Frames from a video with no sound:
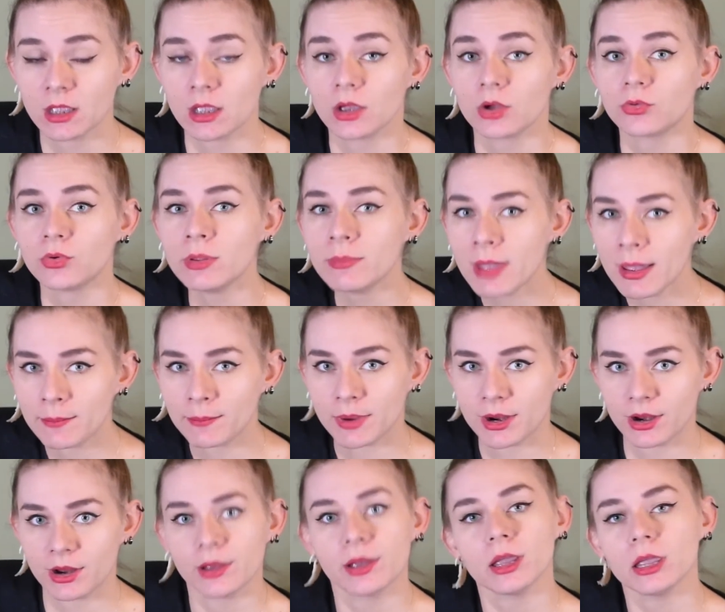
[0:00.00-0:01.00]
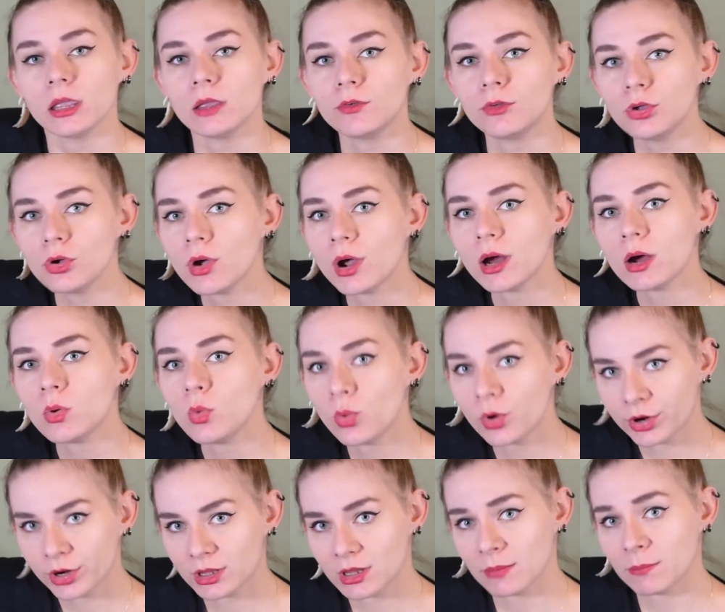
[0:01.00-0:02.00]
Remember, if you are
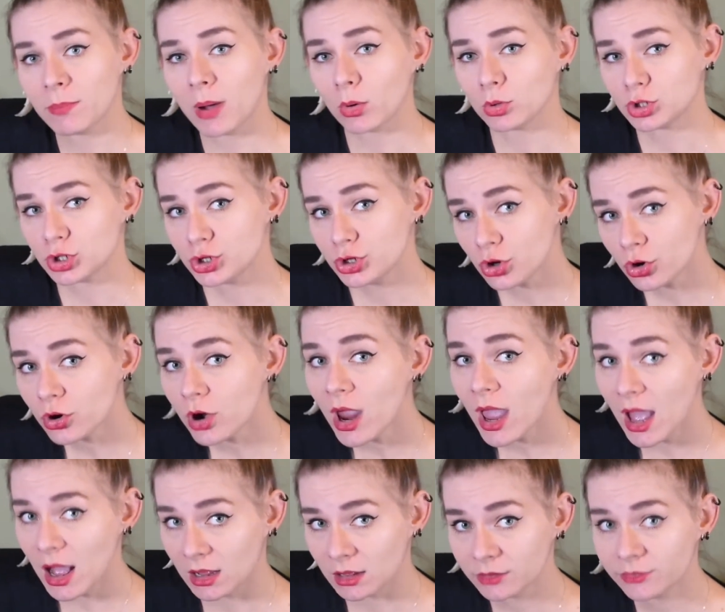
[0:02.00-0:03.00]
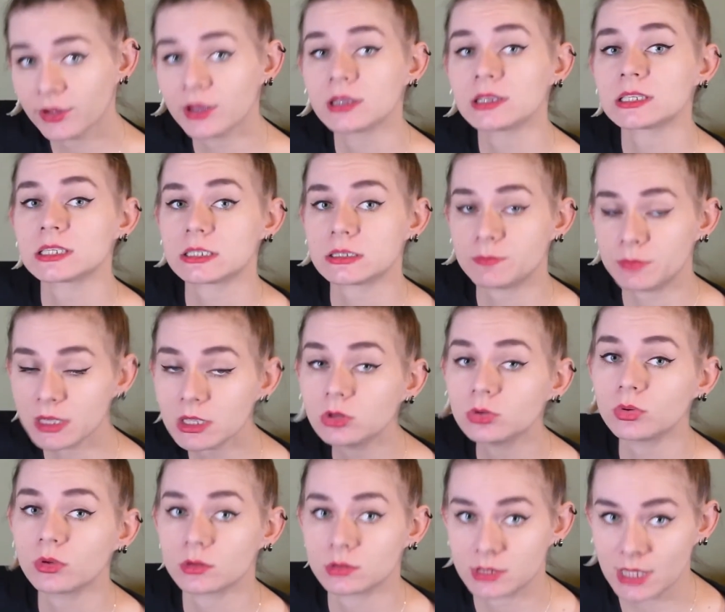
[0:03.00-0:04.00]
worried about your health, speak to
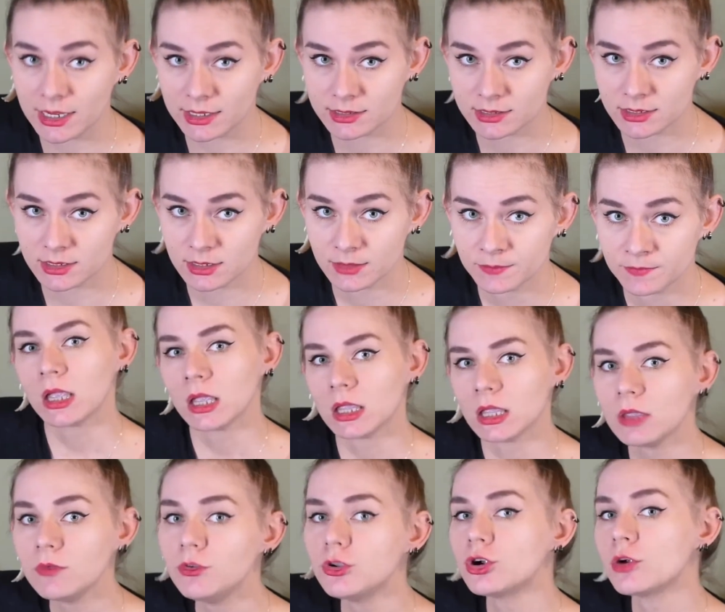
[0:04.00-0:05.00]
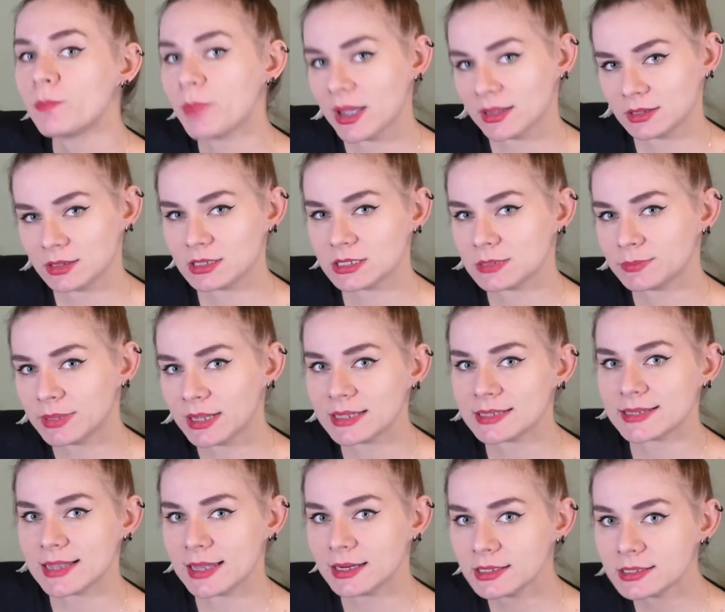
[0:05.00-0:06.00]
your doctor. If your pet
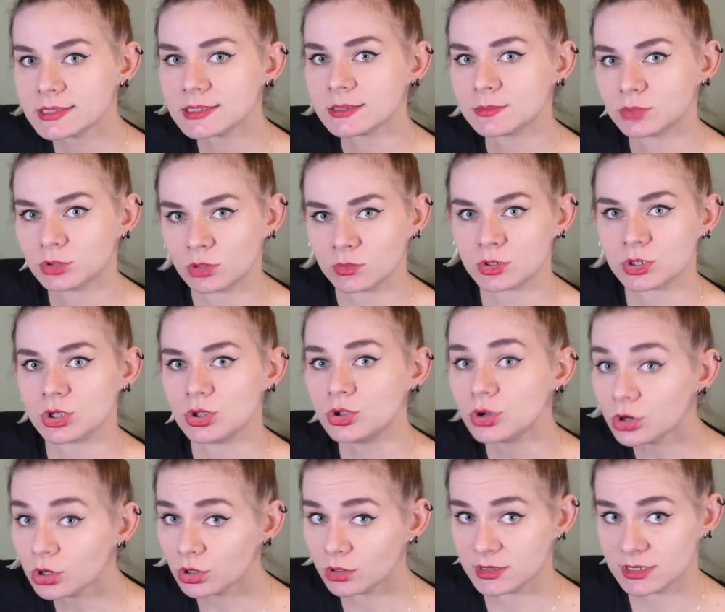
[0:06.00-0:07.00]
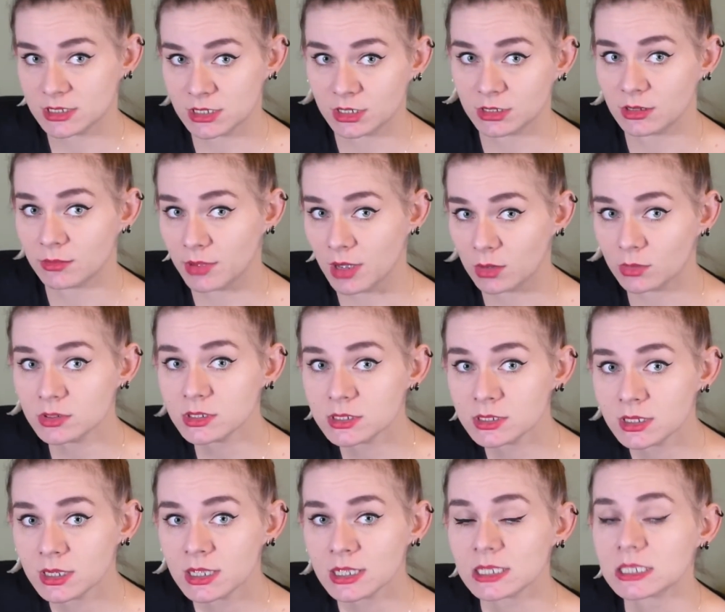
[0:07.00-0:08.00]
displays any symptoms you're concerned about,
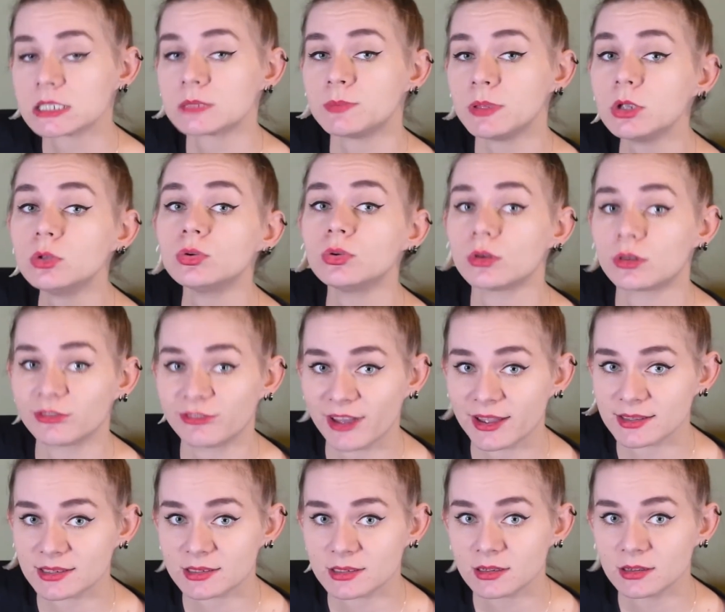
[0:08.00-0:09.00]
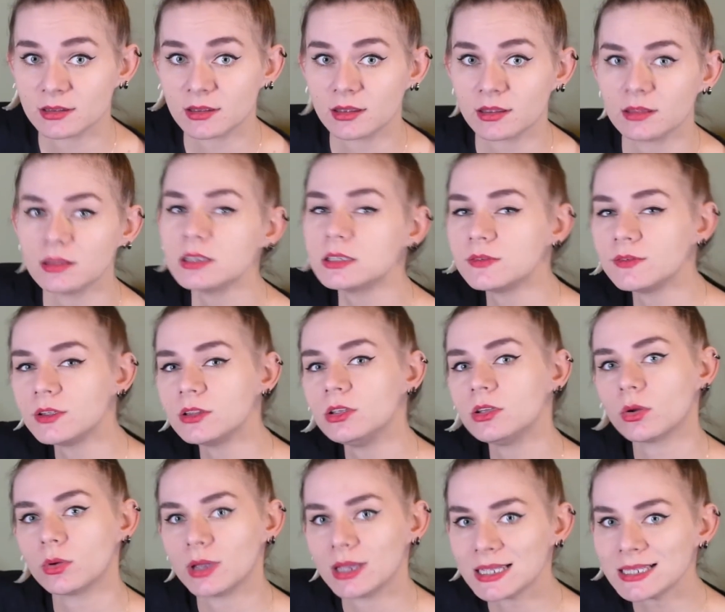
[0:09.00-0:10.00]
speak to your vet. This
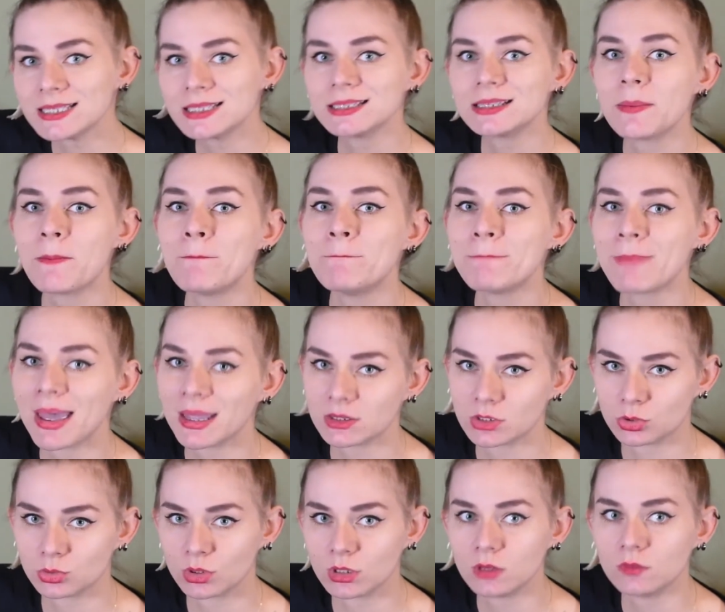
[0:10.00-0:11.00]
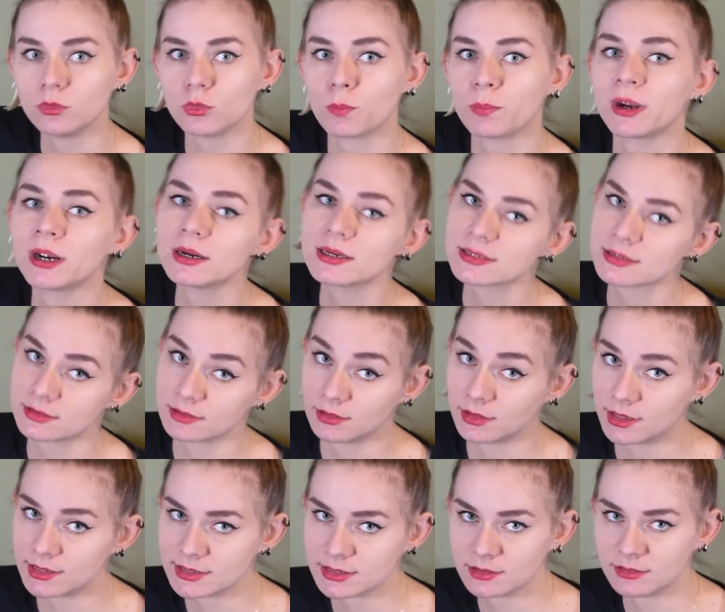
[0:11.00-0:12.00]
video isn't meant to give you
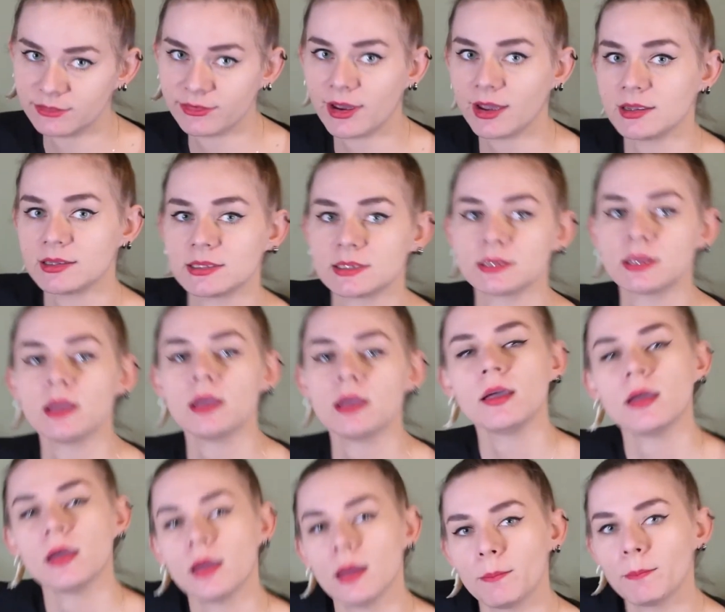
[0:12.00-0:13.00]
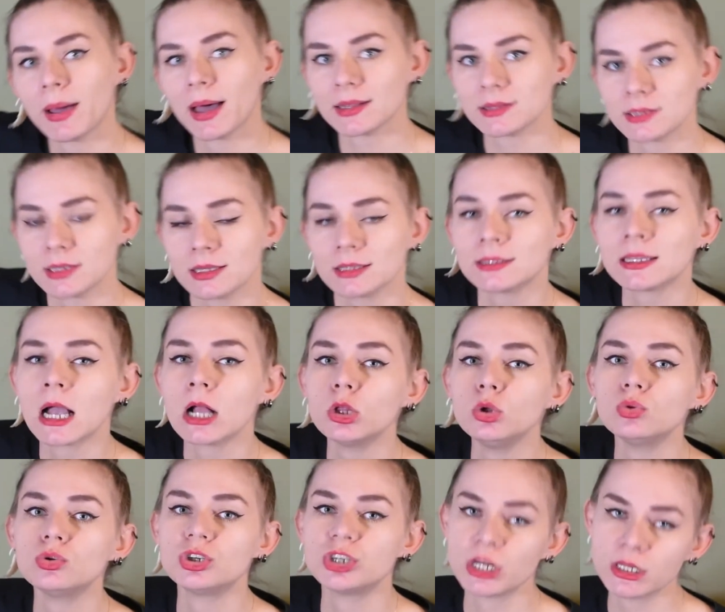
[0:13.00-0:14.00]
personalized advice, but tell
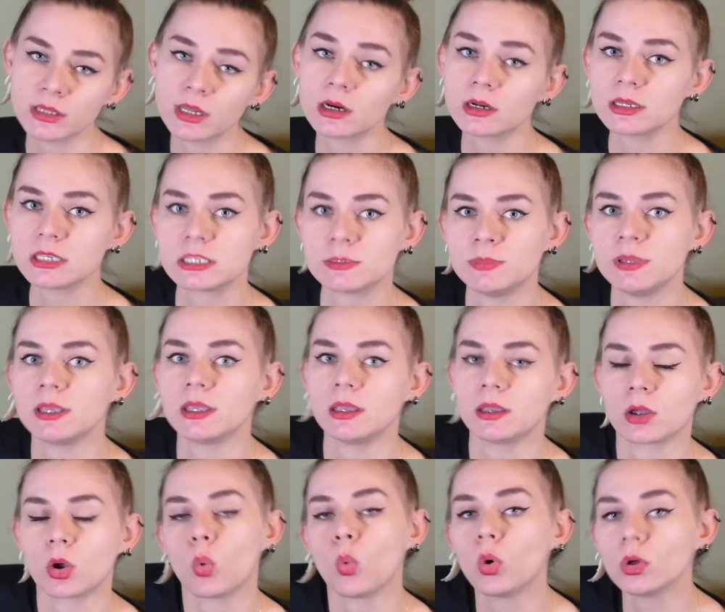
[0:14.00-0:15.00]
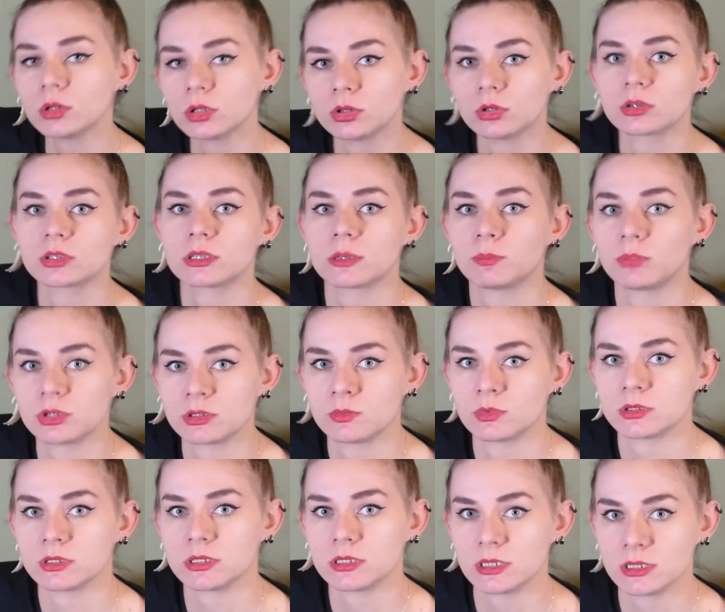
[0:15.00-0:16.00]
you generally speaking what
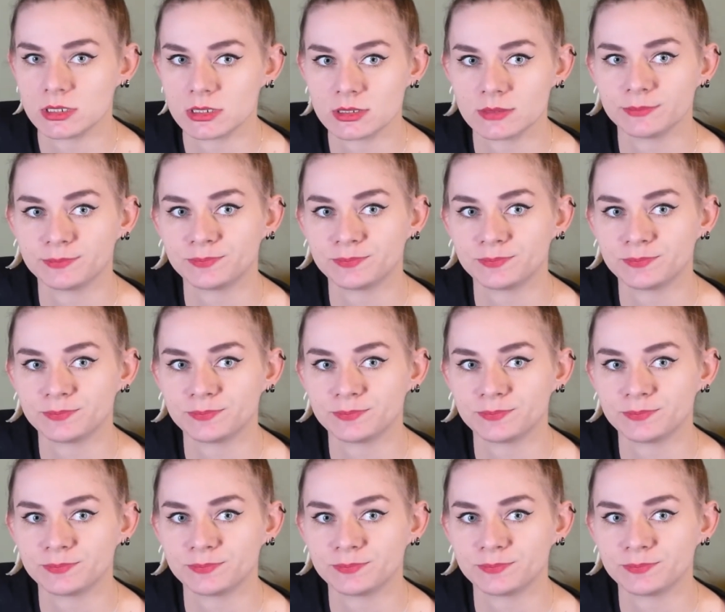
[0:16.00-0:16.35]
toxoplasmosis is.